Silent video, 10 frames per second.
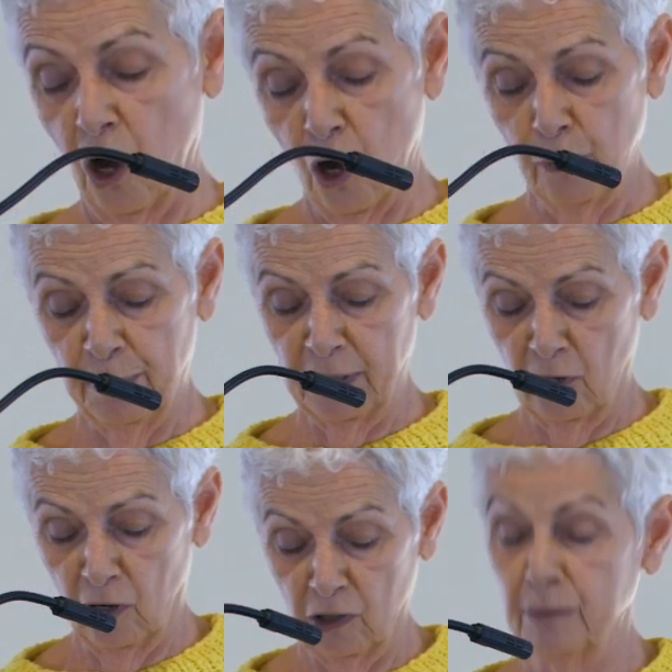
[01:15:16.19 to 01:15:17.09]
Hoping
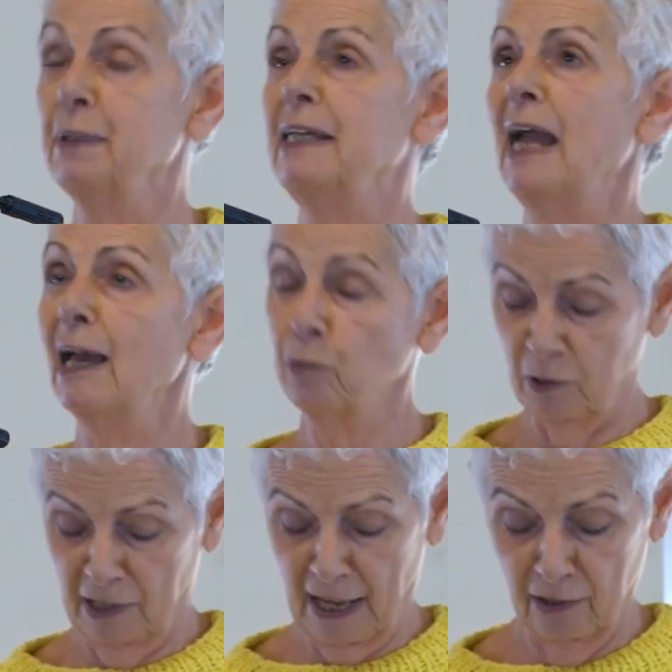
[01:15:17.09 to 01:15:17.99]
God began
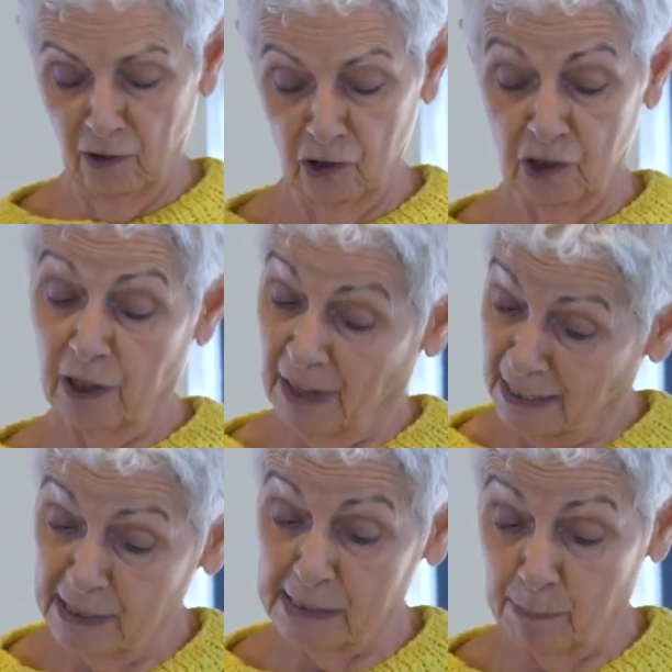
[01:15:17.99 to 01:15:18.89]
with Enosh,
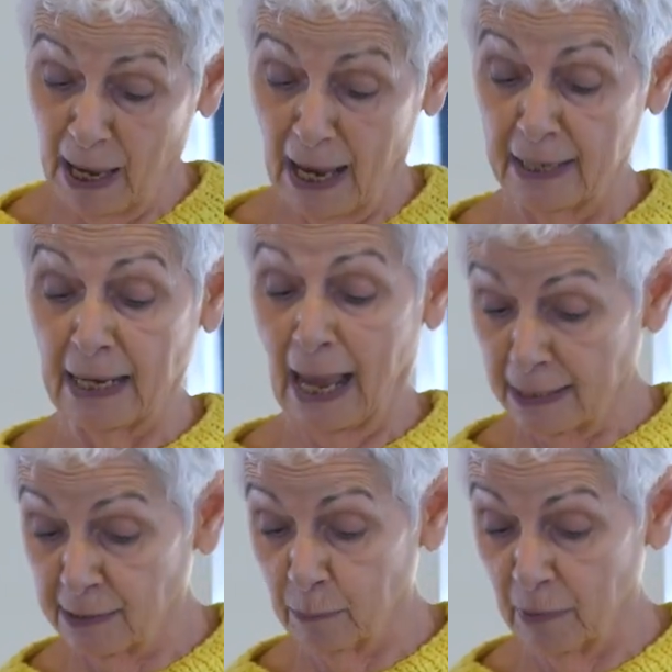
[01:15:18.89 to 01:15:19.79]
that is man,
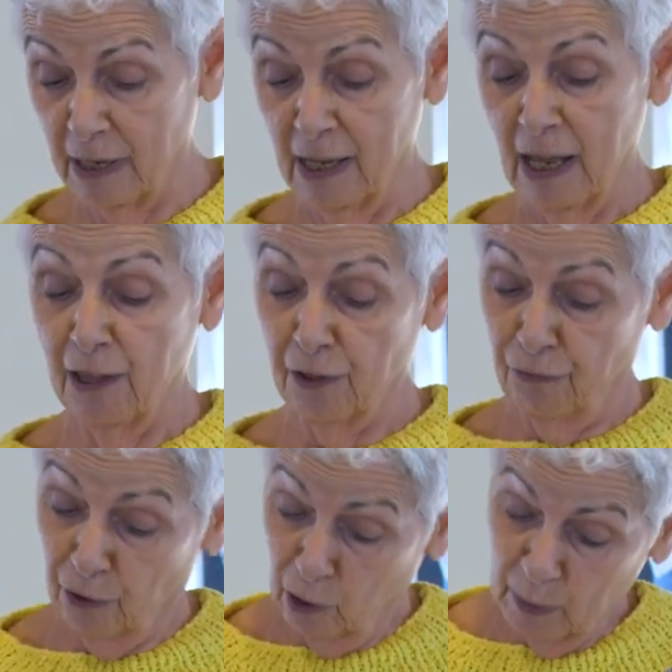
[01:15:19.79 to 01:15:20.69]
Adam, and the
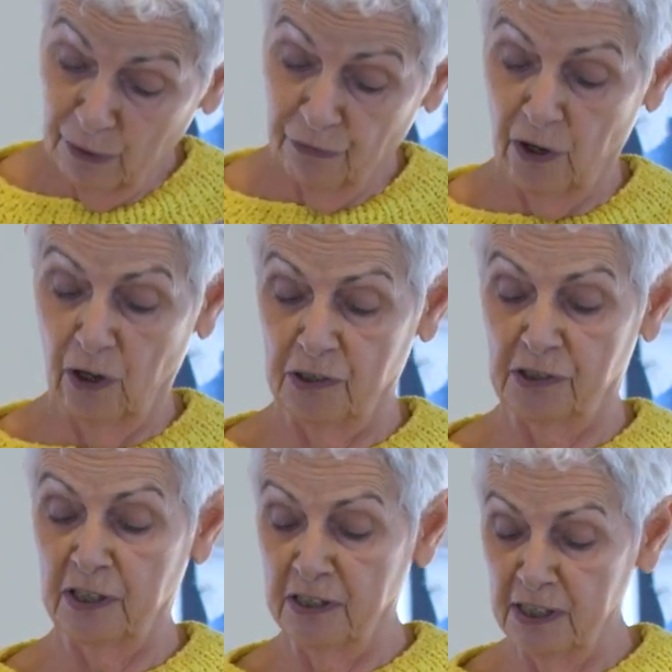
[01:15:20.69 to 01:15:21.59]
following
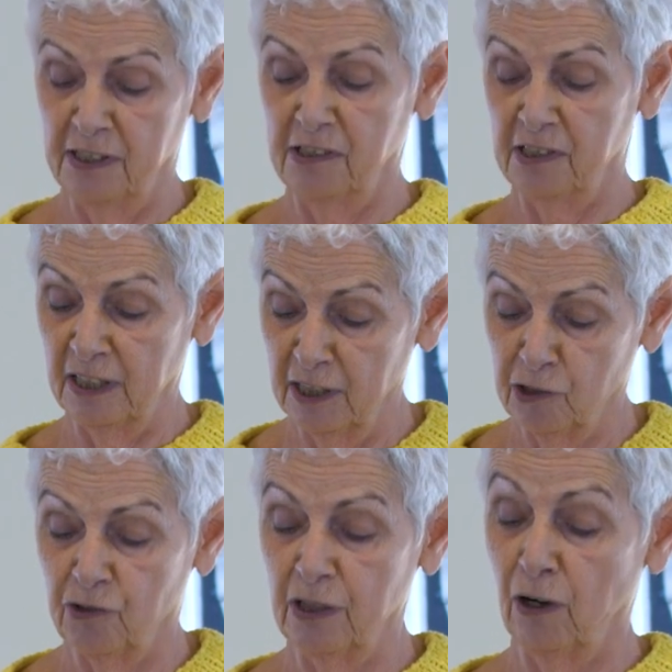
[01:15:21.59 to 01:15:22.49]
verse, this is the
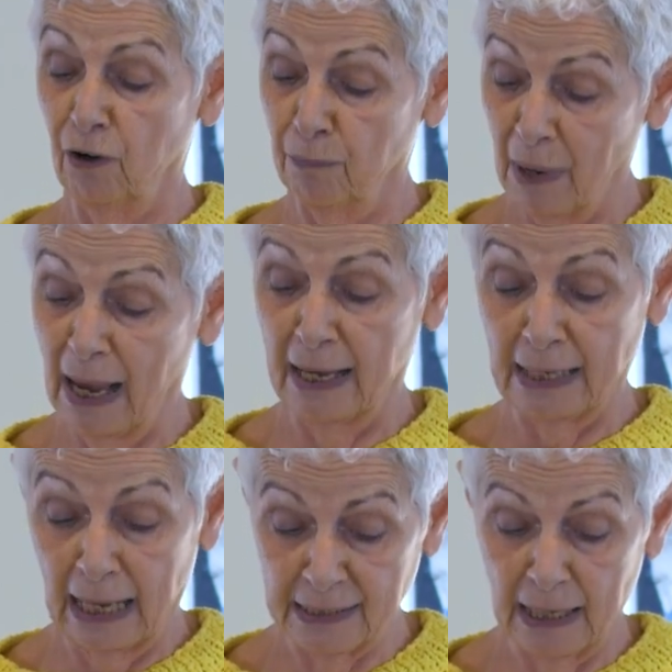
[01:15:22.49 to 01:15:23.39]
history of
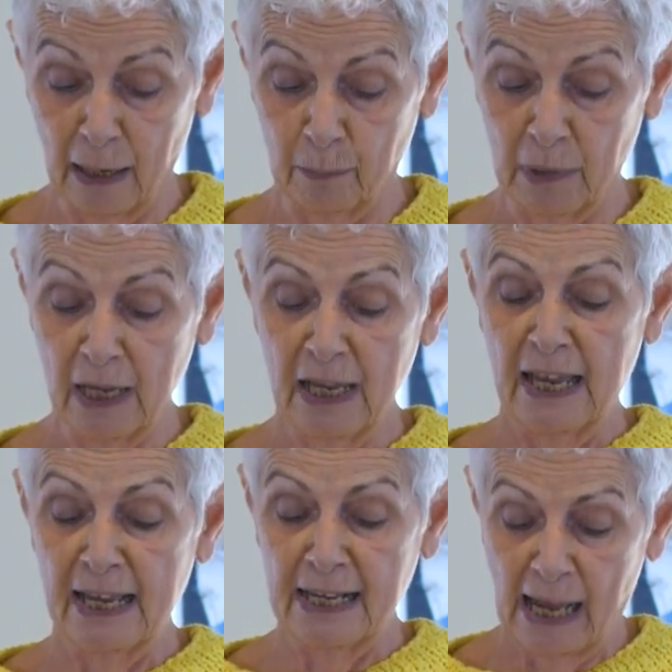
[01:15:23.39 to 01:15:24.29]
man, Adam,
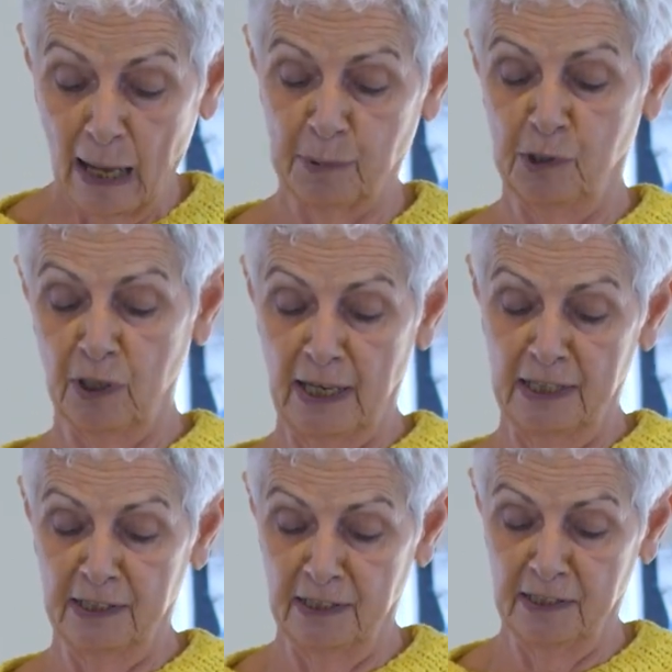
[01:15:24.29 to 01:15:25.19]

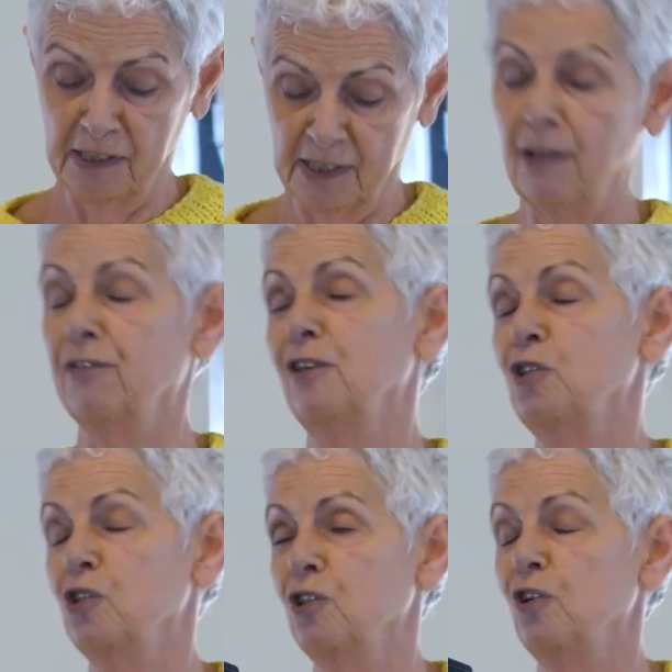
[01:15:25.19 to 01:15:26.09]
encapsulated this
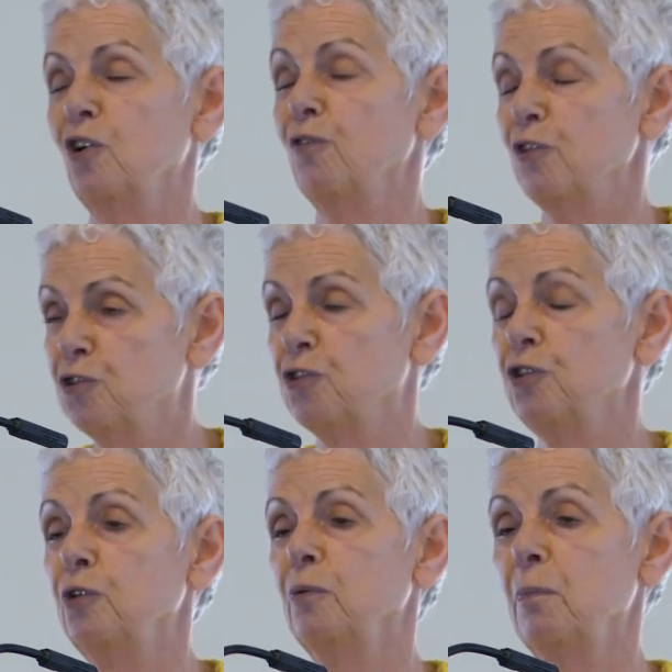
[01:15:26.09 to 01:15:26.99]
definition of the
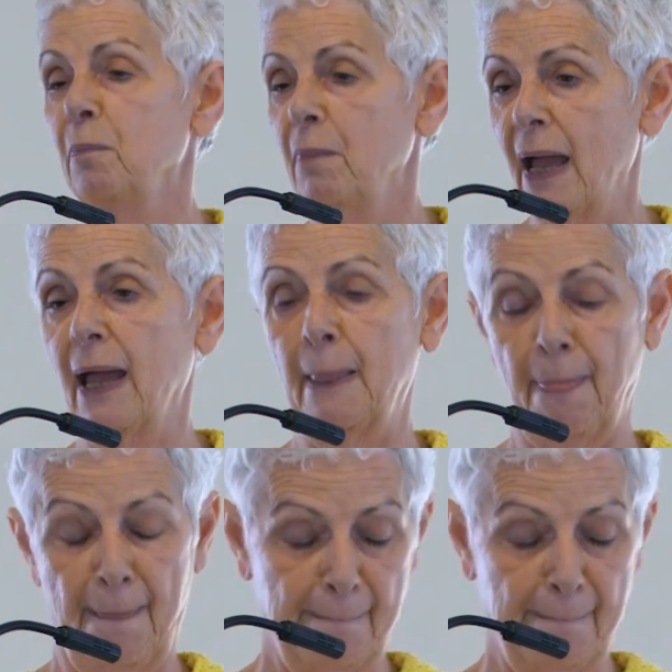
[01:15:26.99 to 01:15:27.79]
true man.